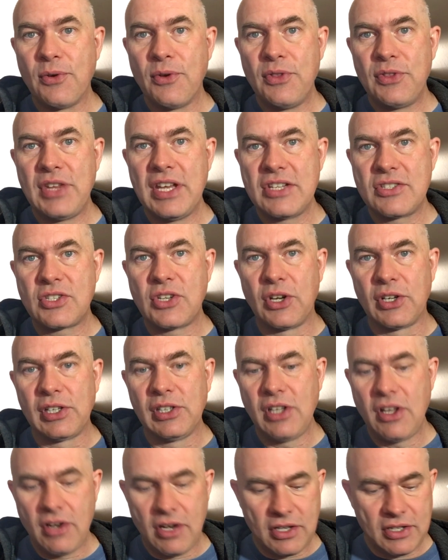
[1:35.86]
know, it's got a
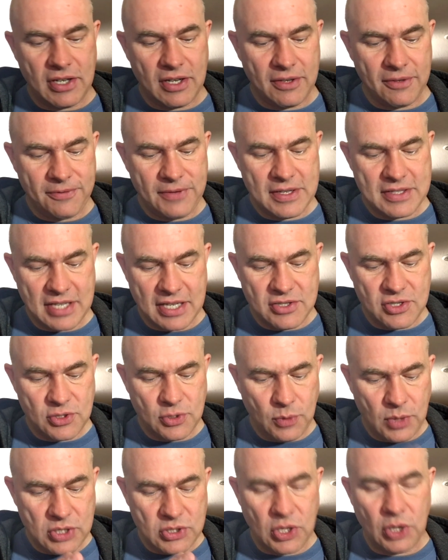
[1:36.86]
lot of this. And
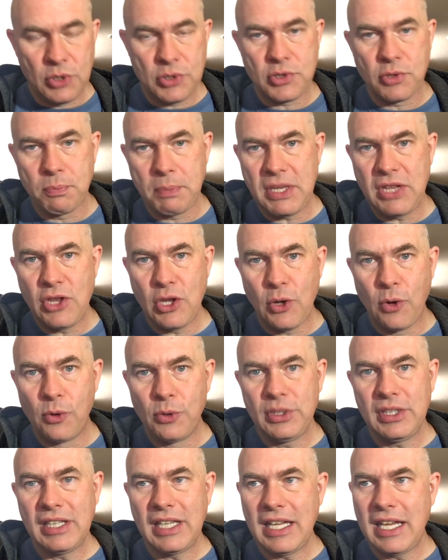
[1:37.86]
so it's also been the
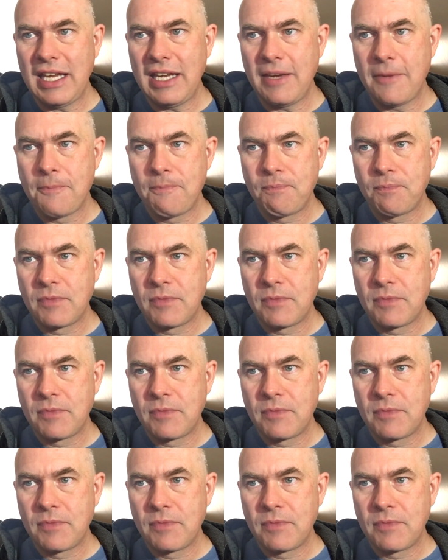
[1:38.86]
only